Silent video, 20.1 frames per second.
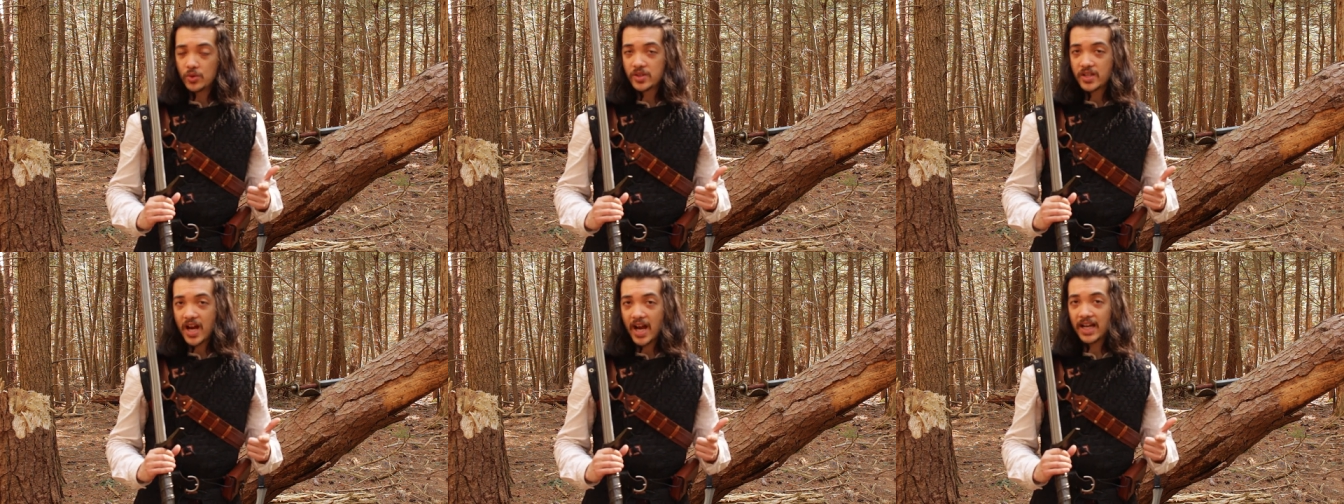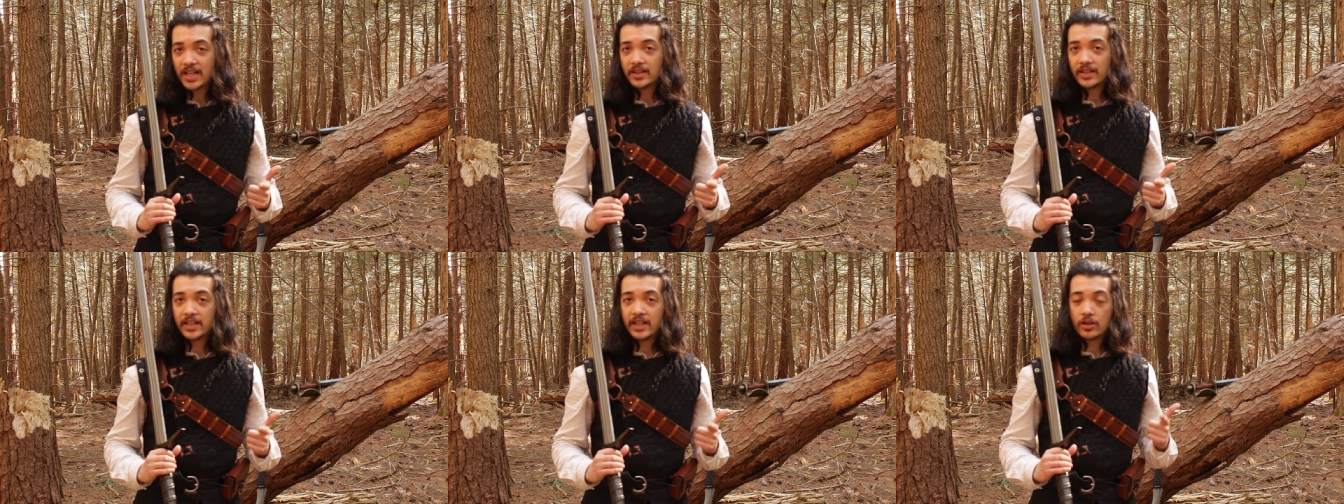
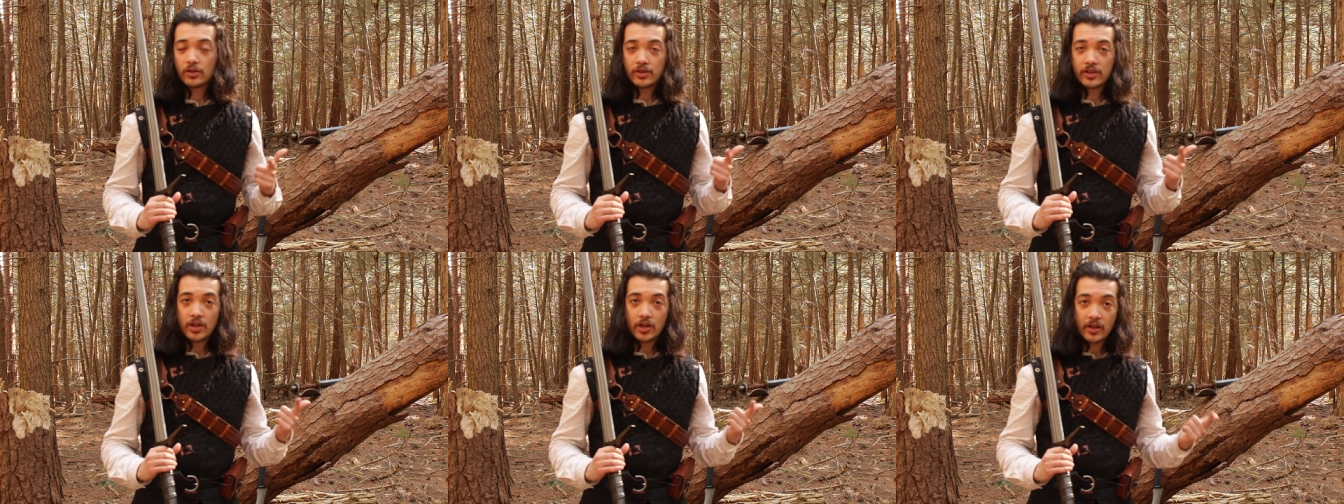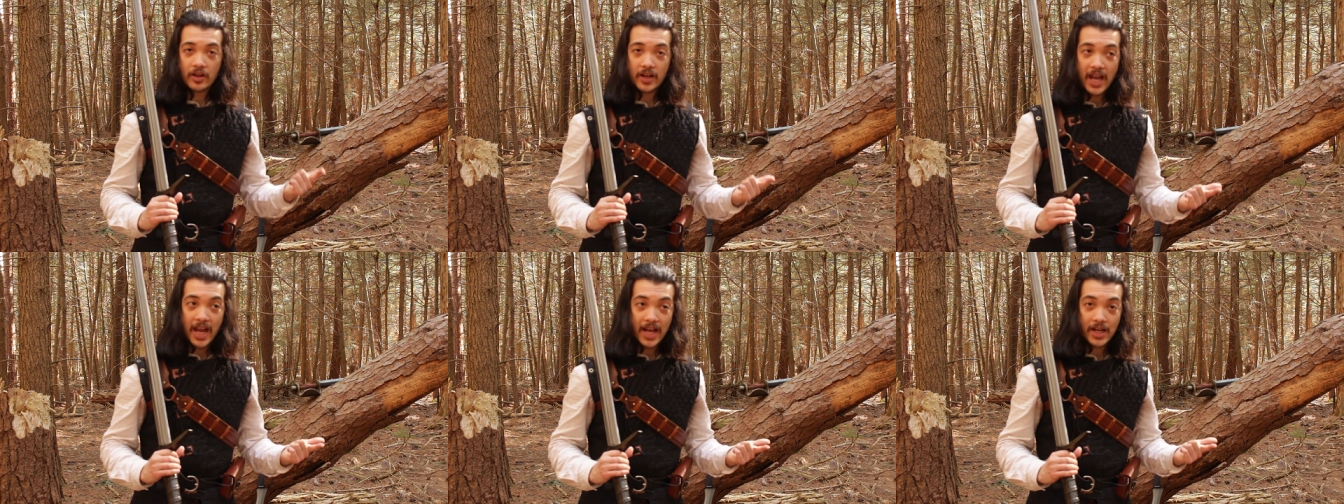tightly or your
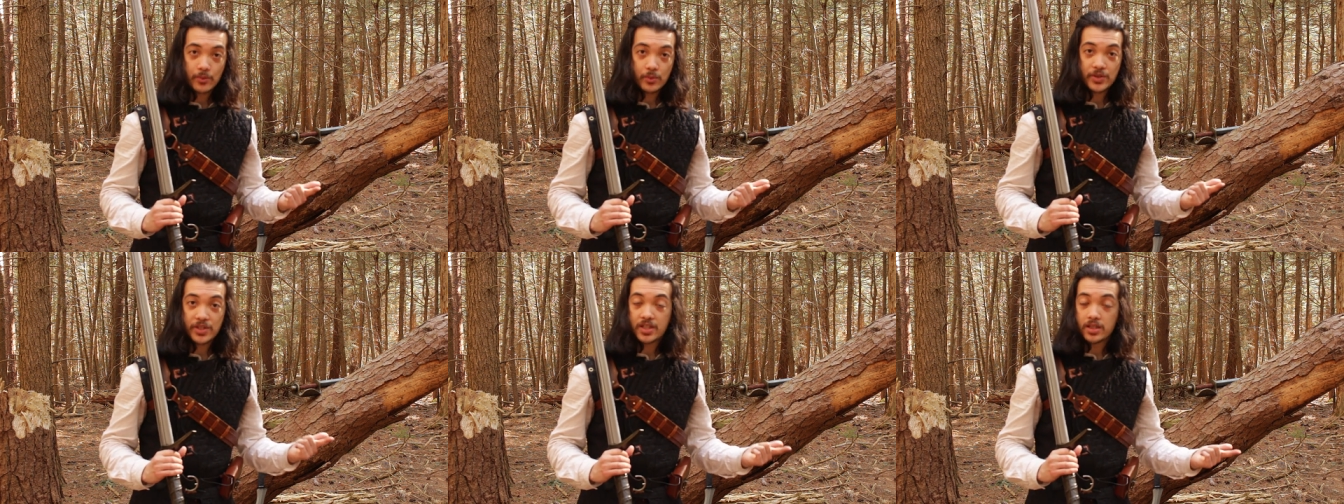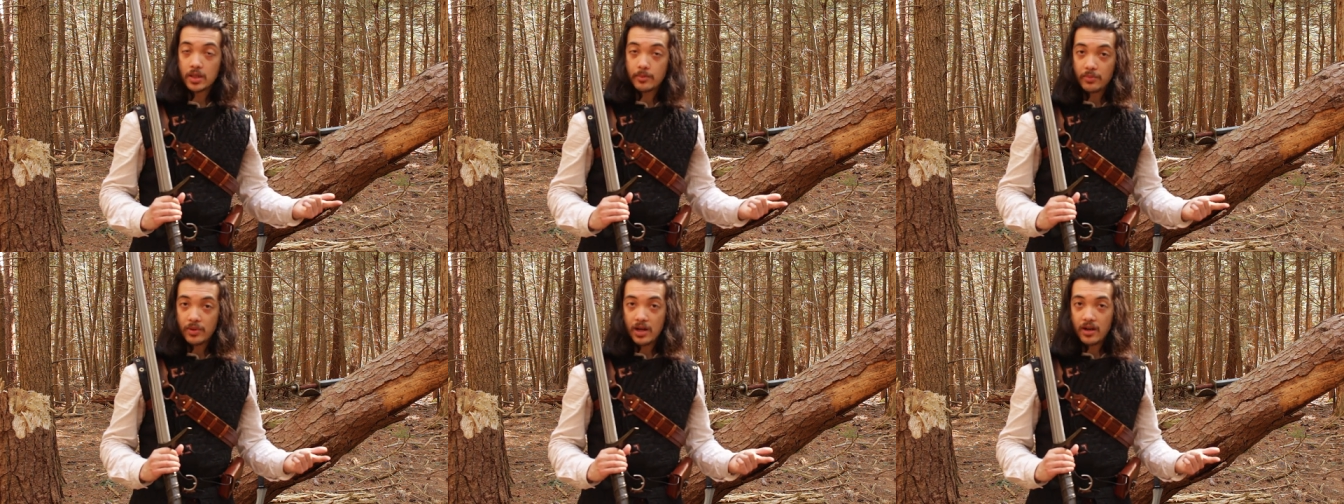hand will
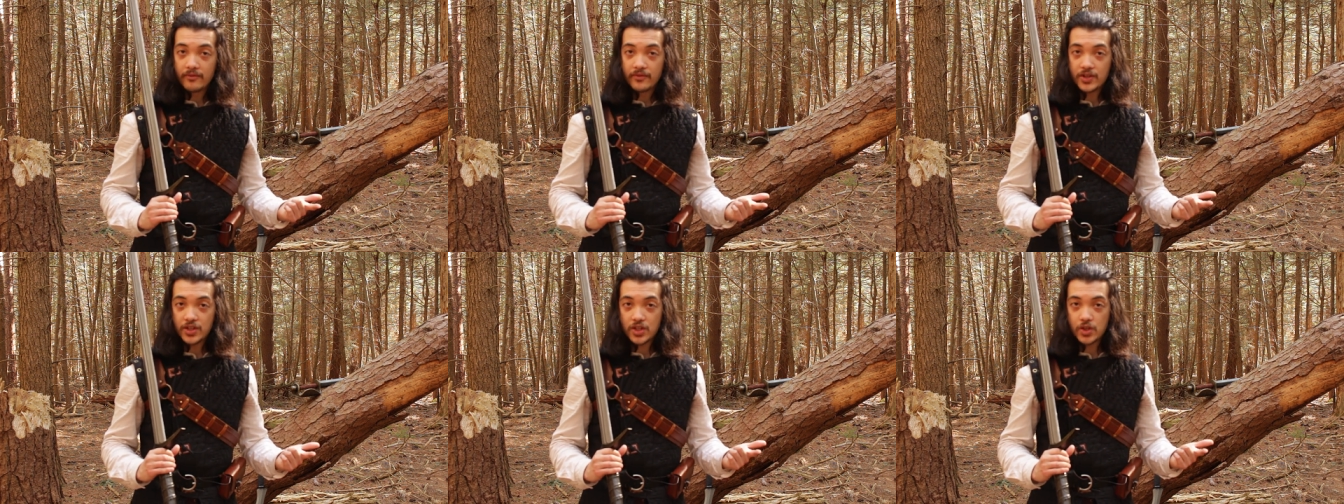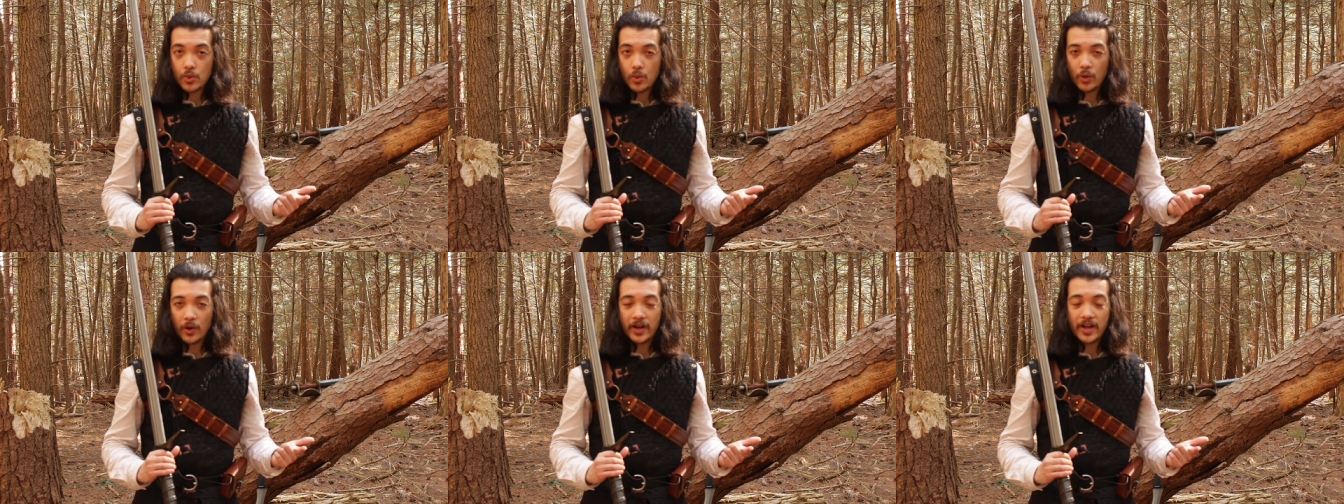slip off the
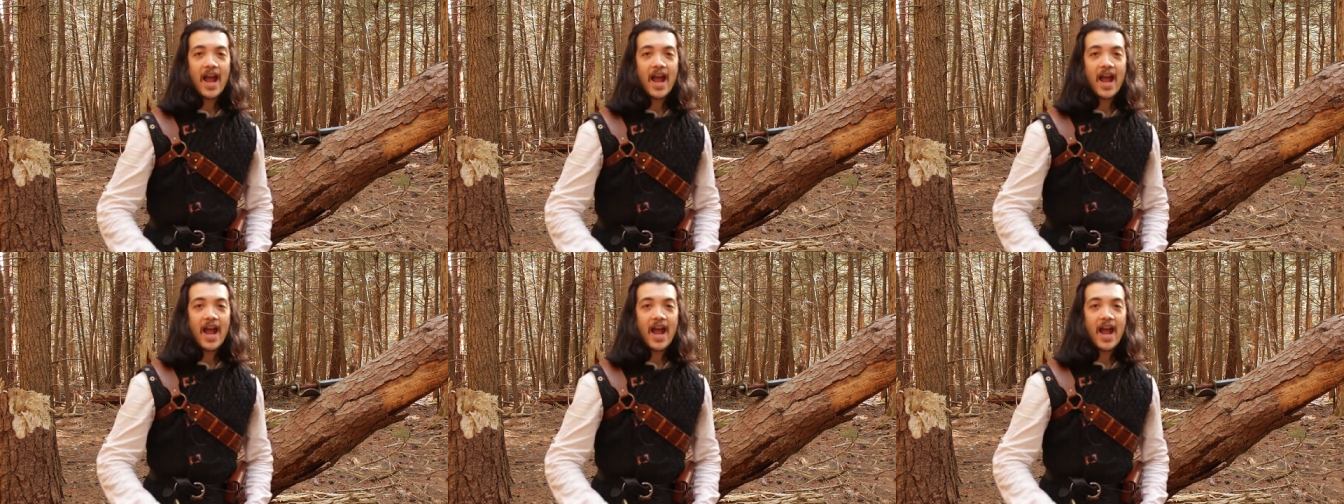sword.